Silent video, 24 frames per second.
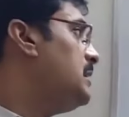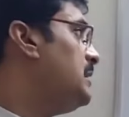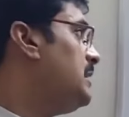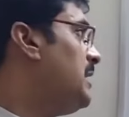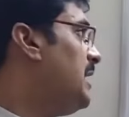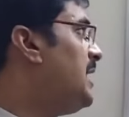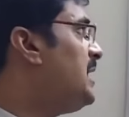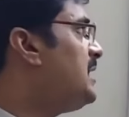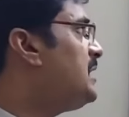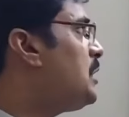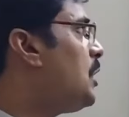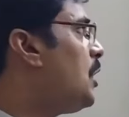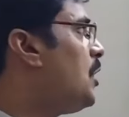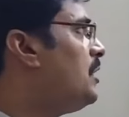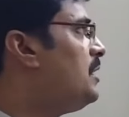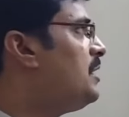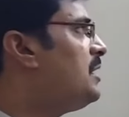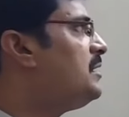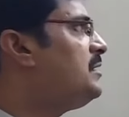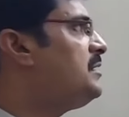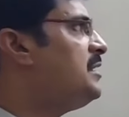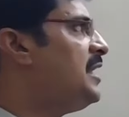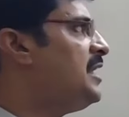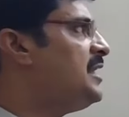These all
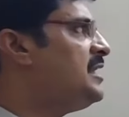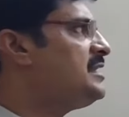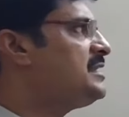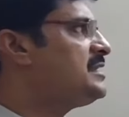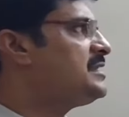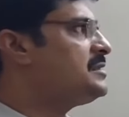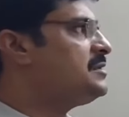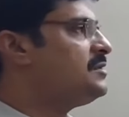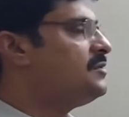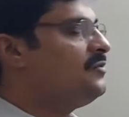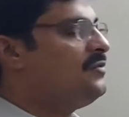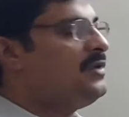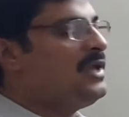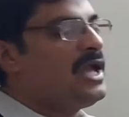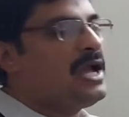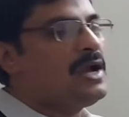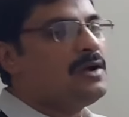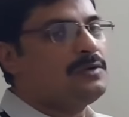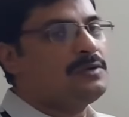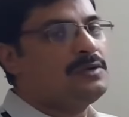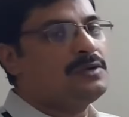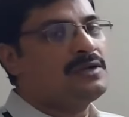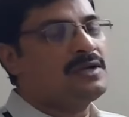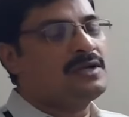the things we
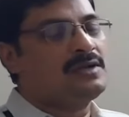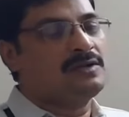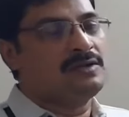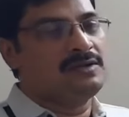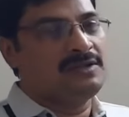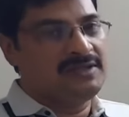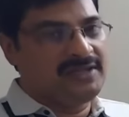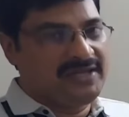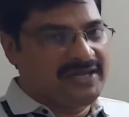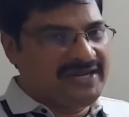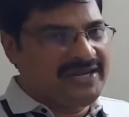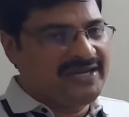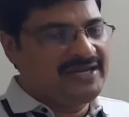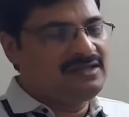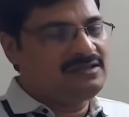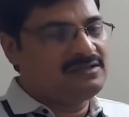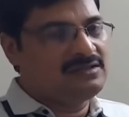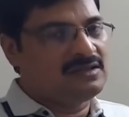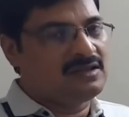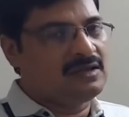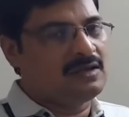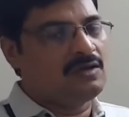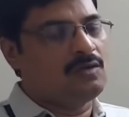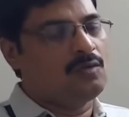have to need
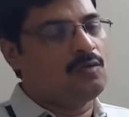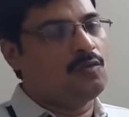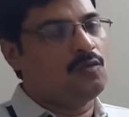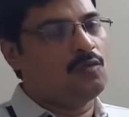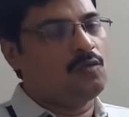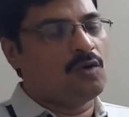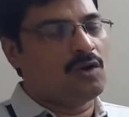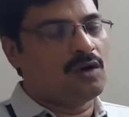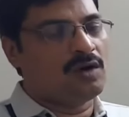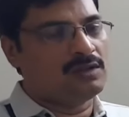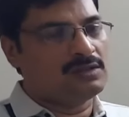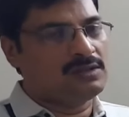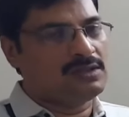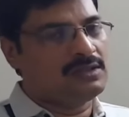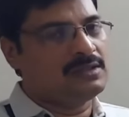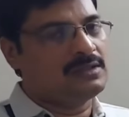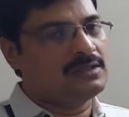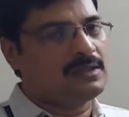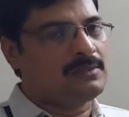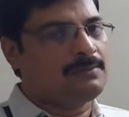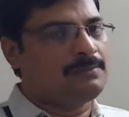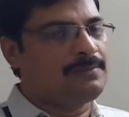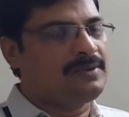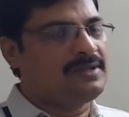the water
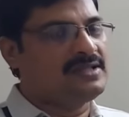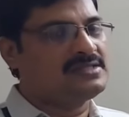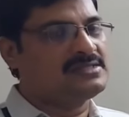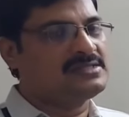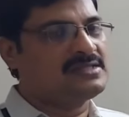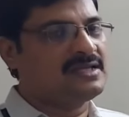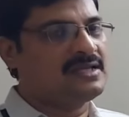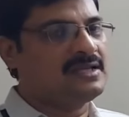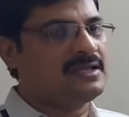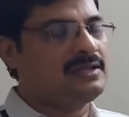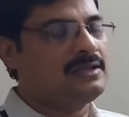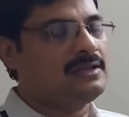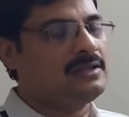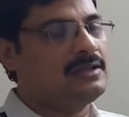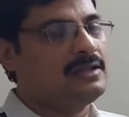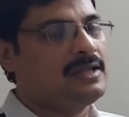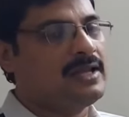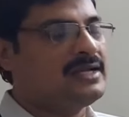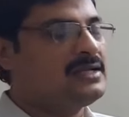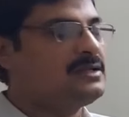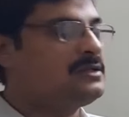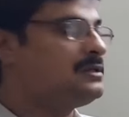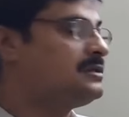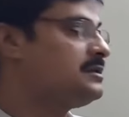compulsory.
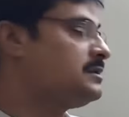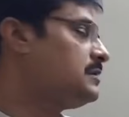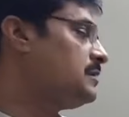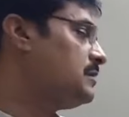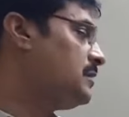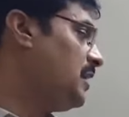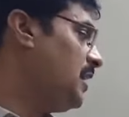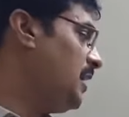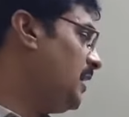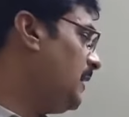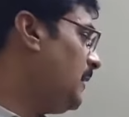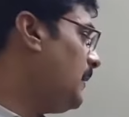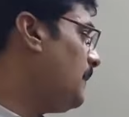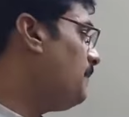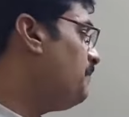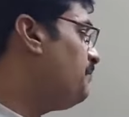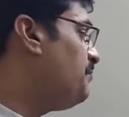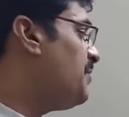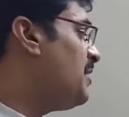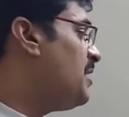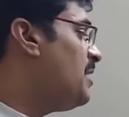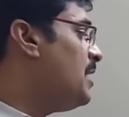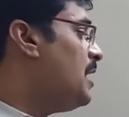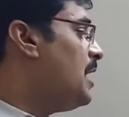A thing.
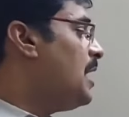